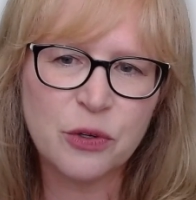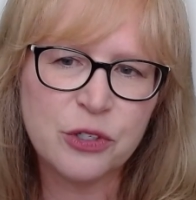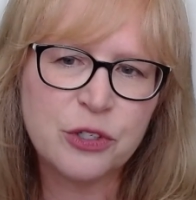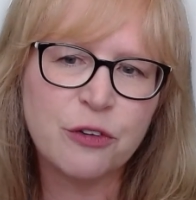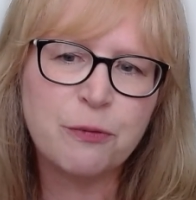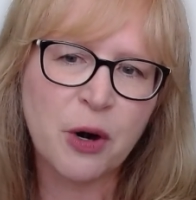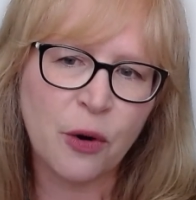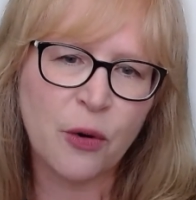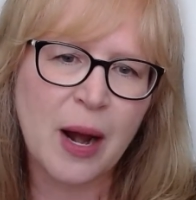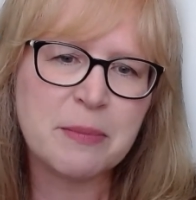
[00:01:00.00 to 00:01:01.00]
crucial
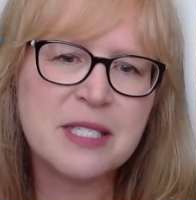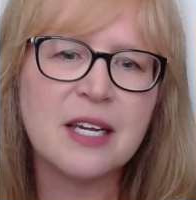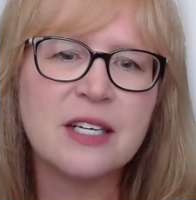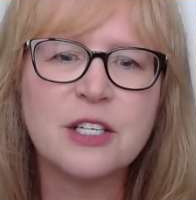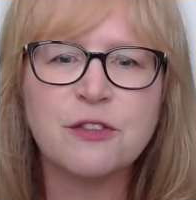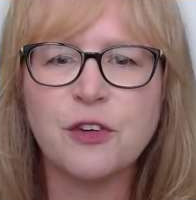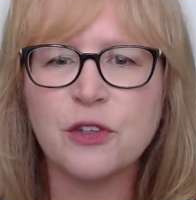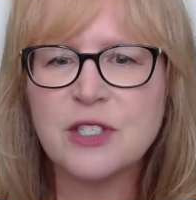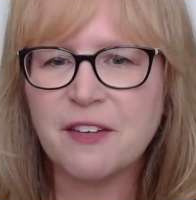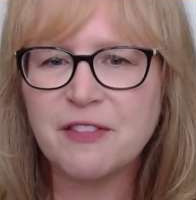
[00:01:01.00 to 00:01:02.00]
programs such as
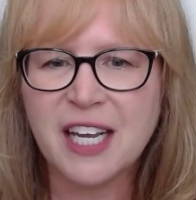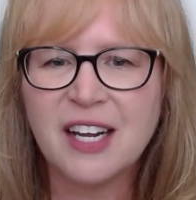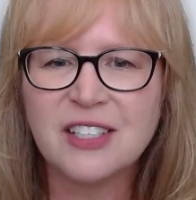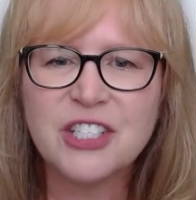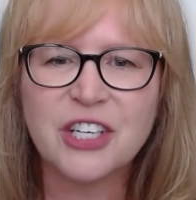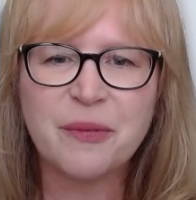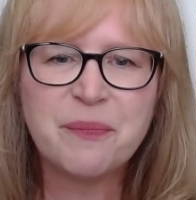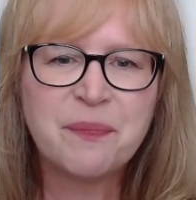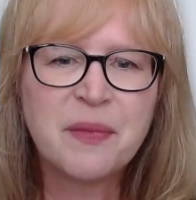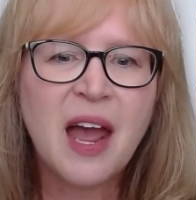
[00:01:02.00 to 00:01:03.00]
food safety culture.
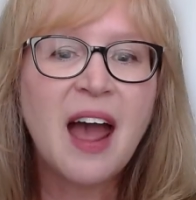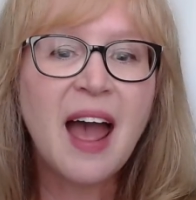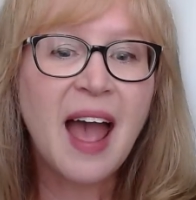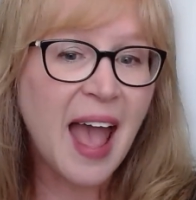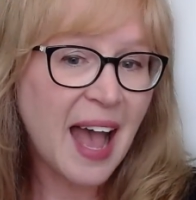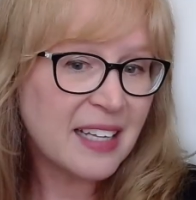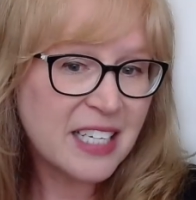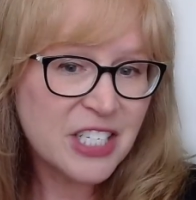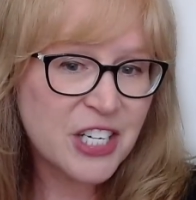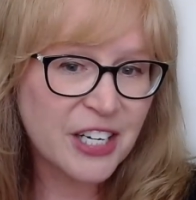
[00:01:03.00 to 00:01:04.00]

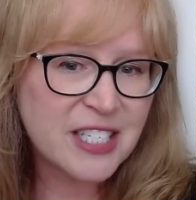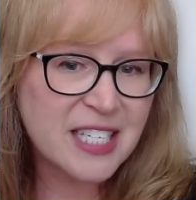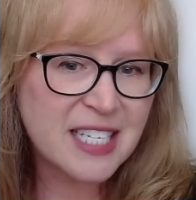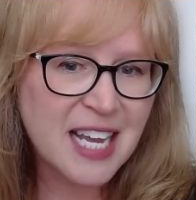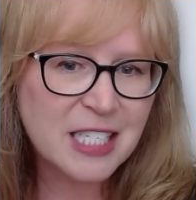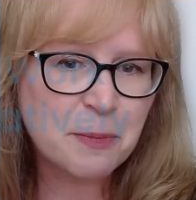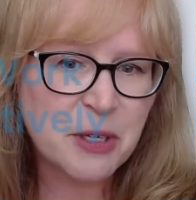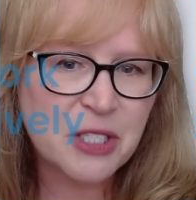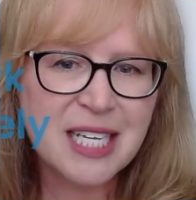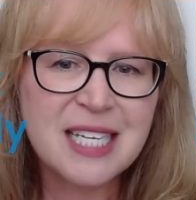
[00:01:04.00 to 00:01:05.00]
Alan shares his
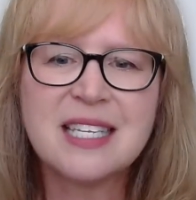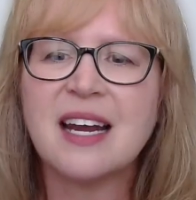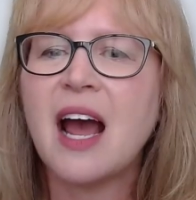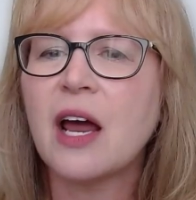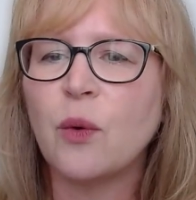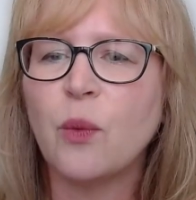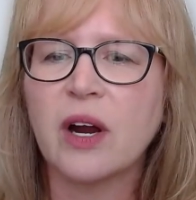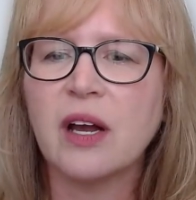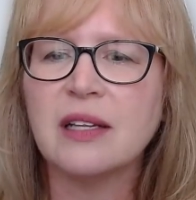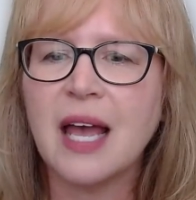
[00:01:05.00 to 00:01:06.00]
expertise on how to
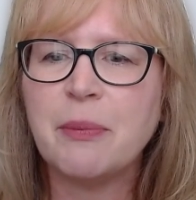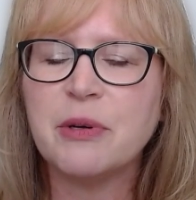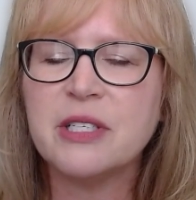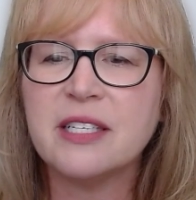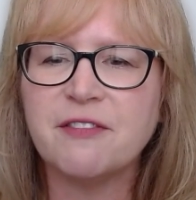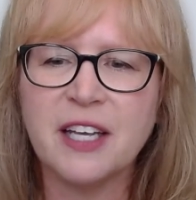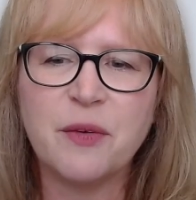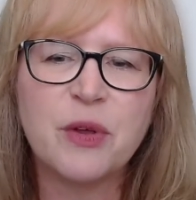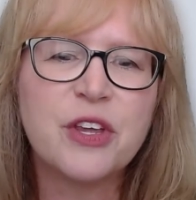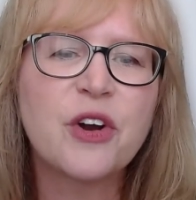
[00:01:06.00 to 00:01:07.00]
work
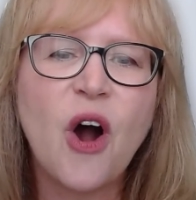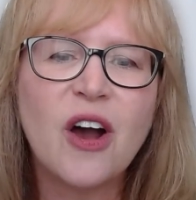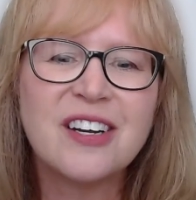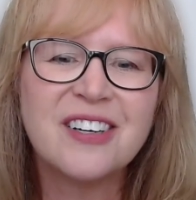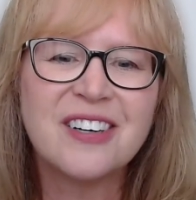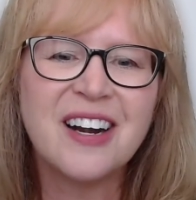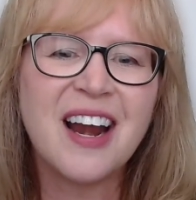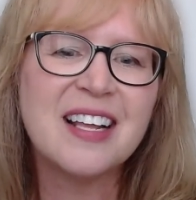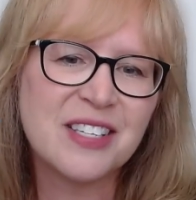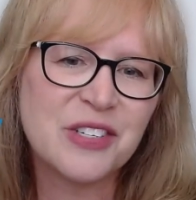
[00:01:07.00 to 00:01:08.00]
collaboratively with your auditor
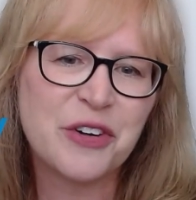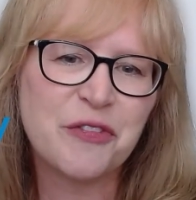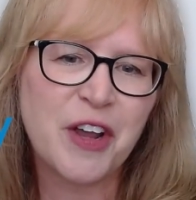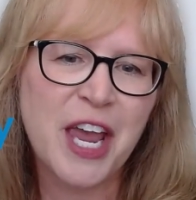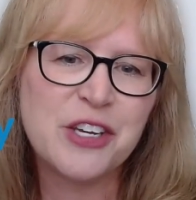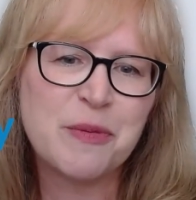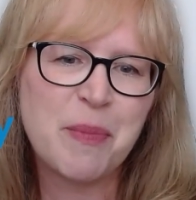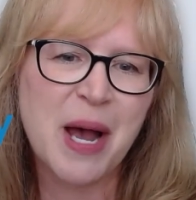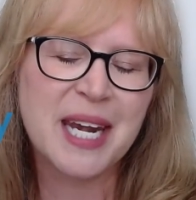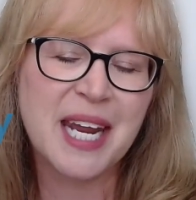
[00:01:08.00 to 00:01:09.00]
and certification
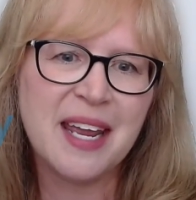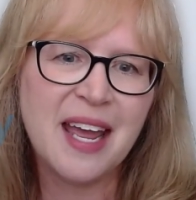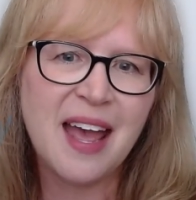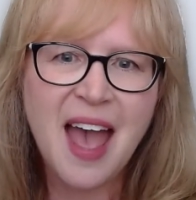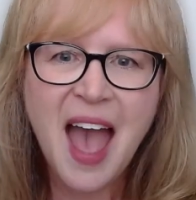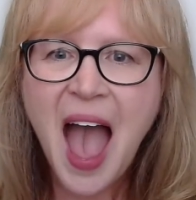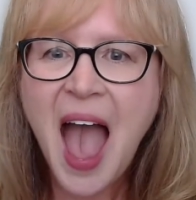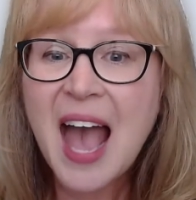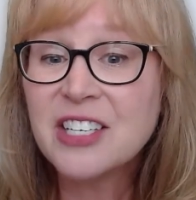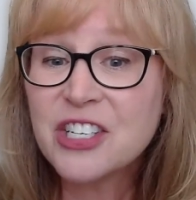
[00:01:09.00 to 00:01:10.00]
body.
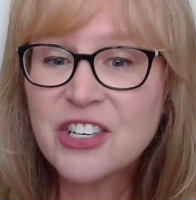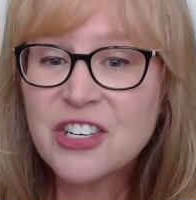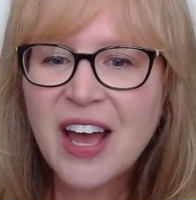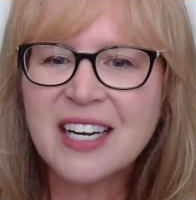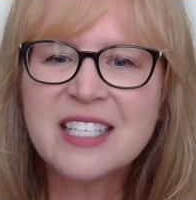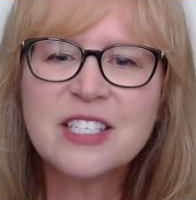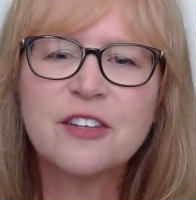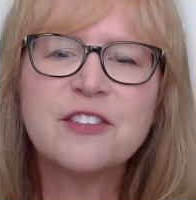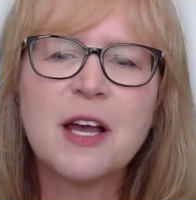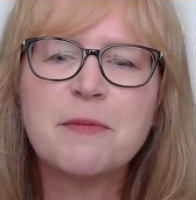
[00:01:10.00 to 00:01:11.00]
And Shauna
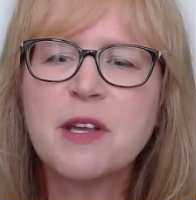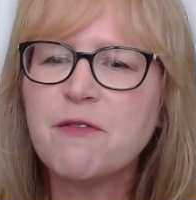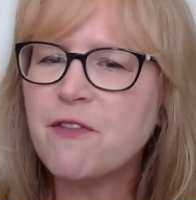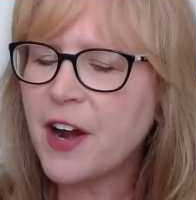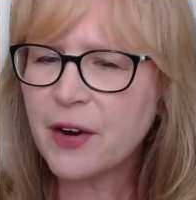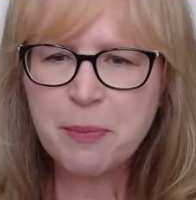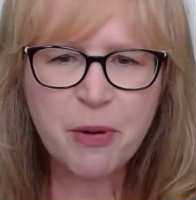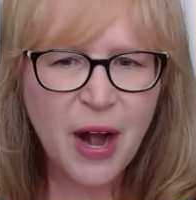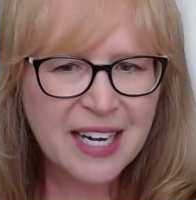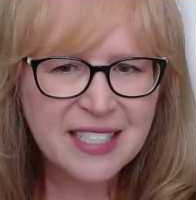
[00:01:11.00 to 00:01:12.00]
serves up some very
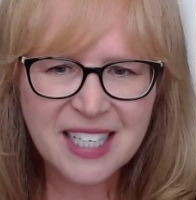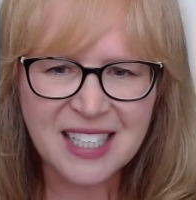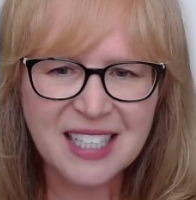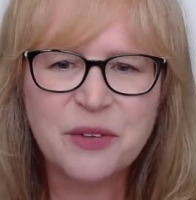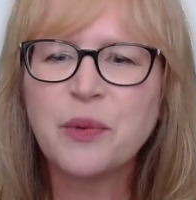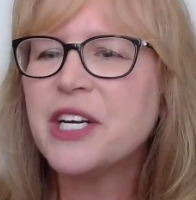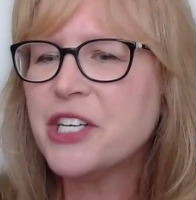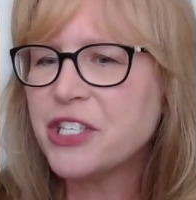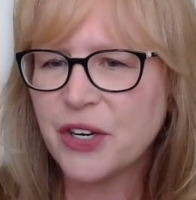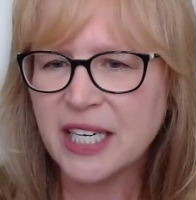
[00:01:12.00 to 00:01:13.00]
practical and
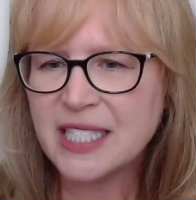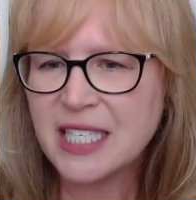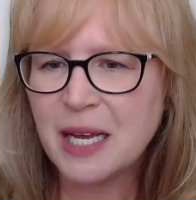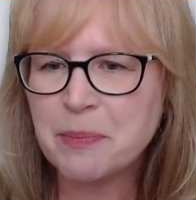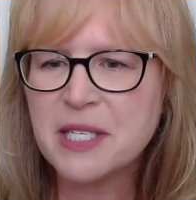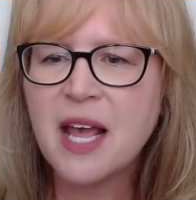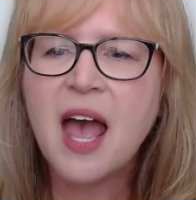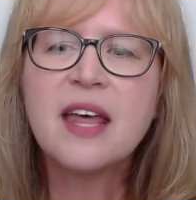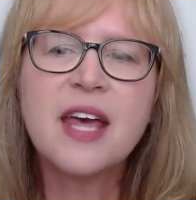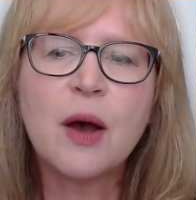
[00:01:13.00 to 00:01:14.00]
reassuring tips
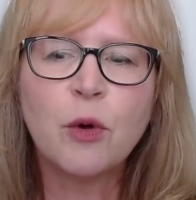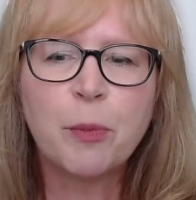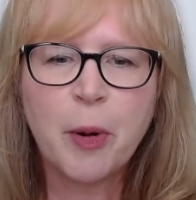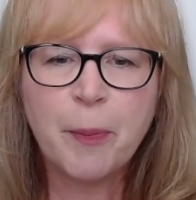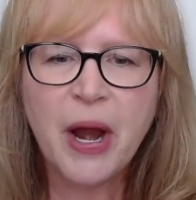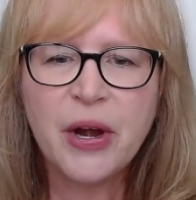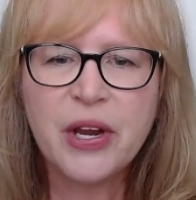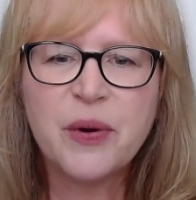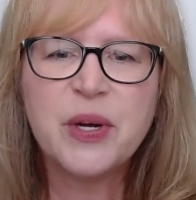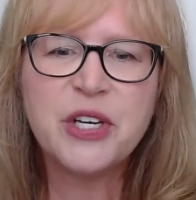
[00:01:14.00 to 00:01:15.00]
that will prepare
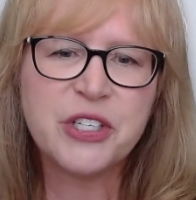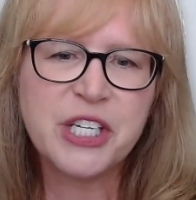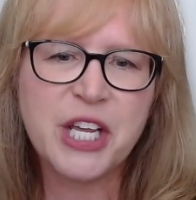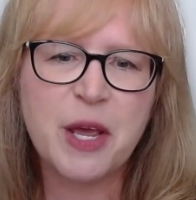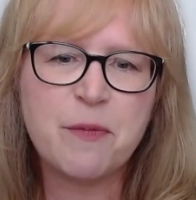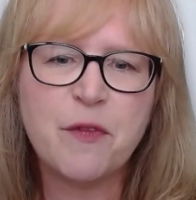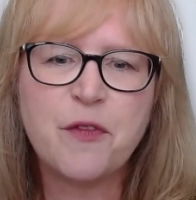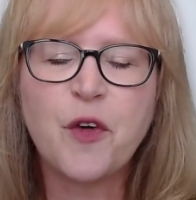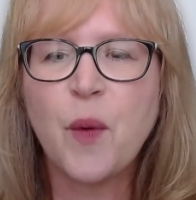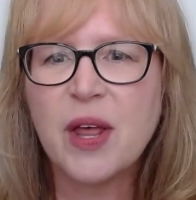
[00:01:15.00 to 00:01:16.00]
you and your
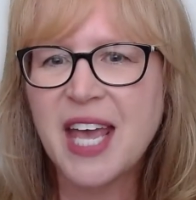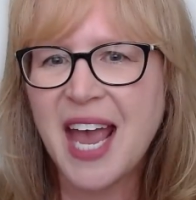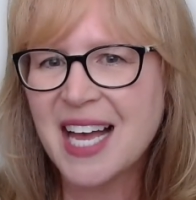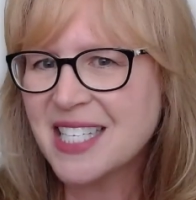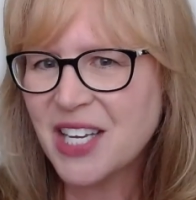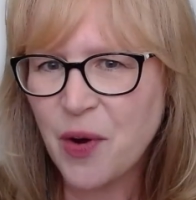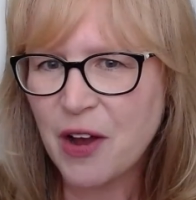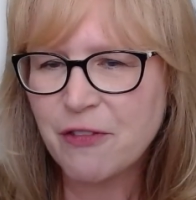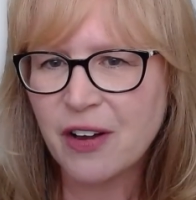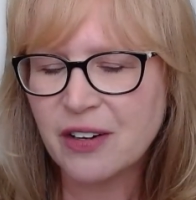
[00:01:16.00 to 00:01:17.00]
team for when the
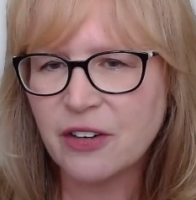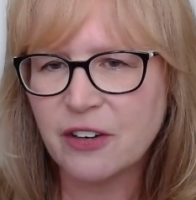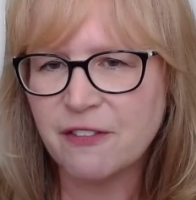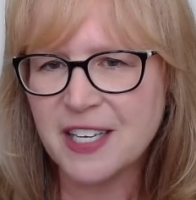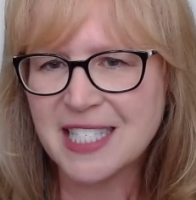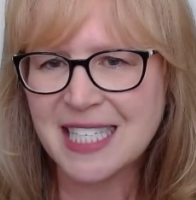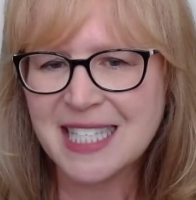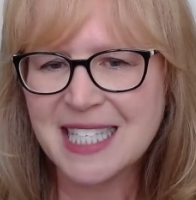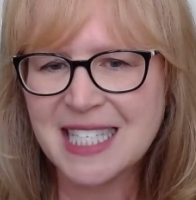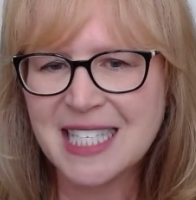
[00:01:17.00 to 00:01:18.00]
SQF auditor
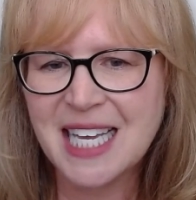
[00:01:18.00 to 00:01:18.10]
visits.